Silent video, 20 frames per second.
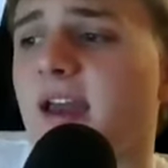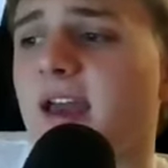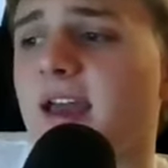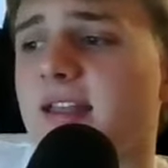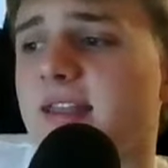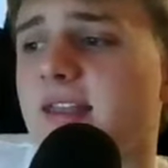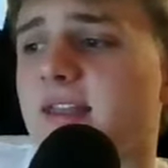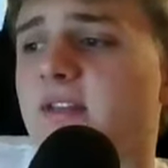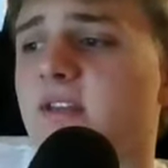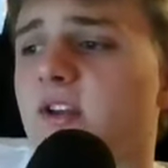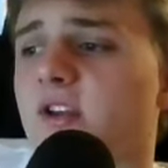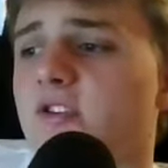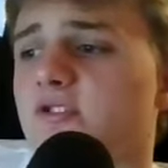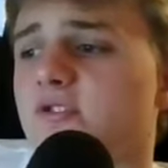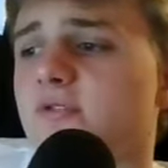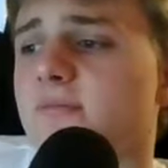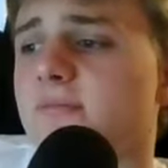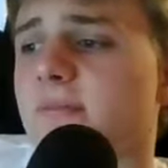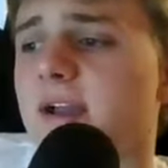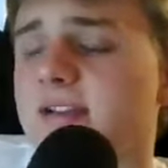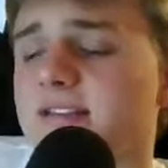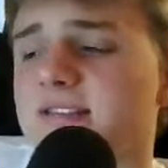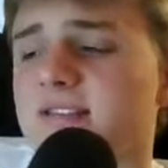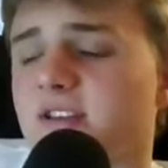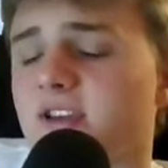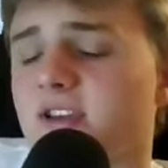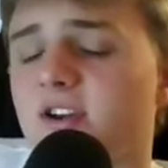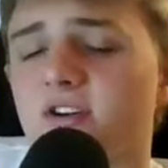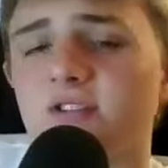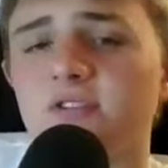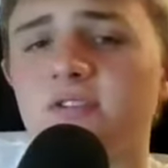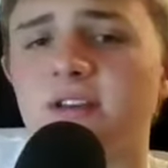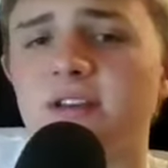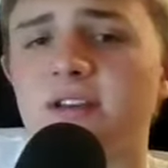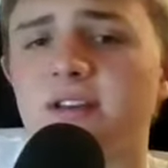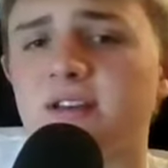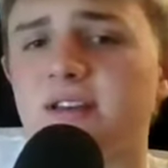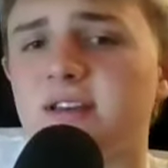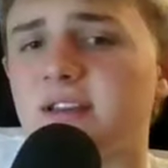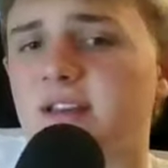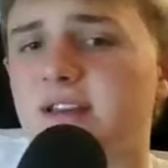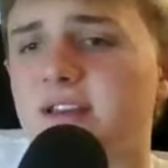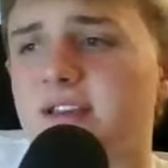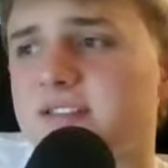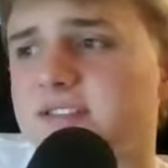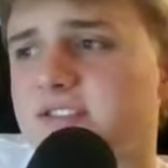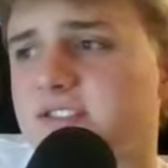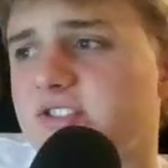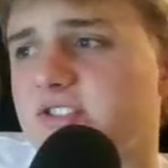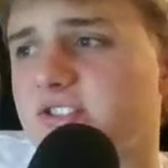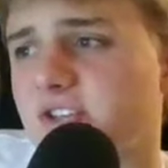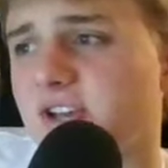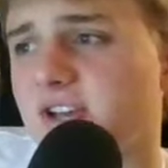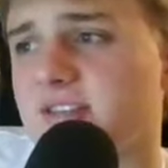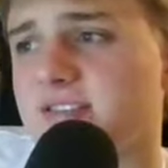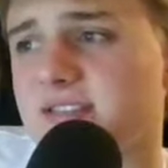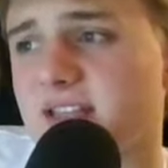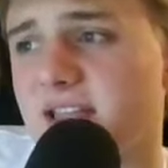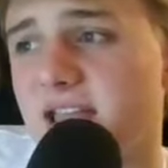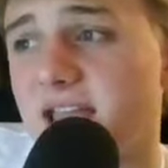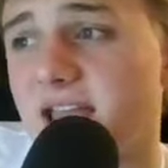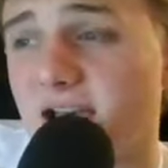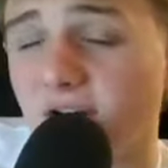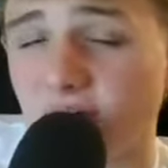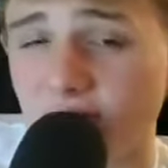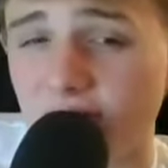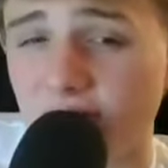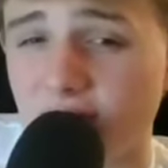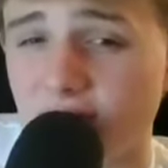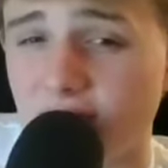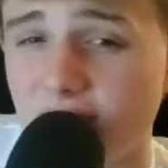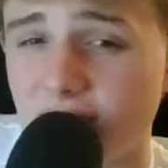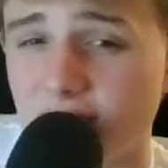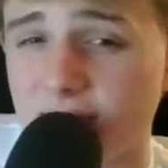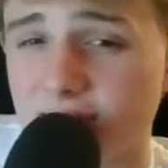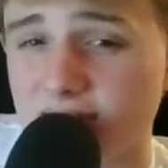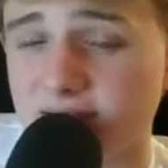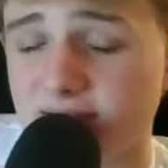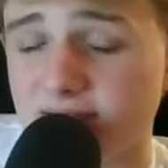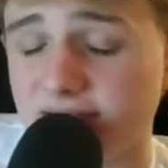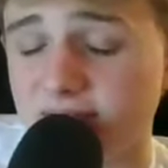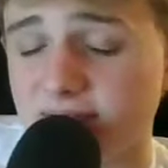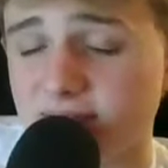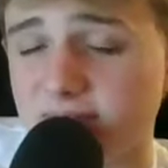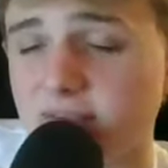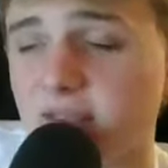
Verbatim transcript: and then New Mexico is just out, I believe.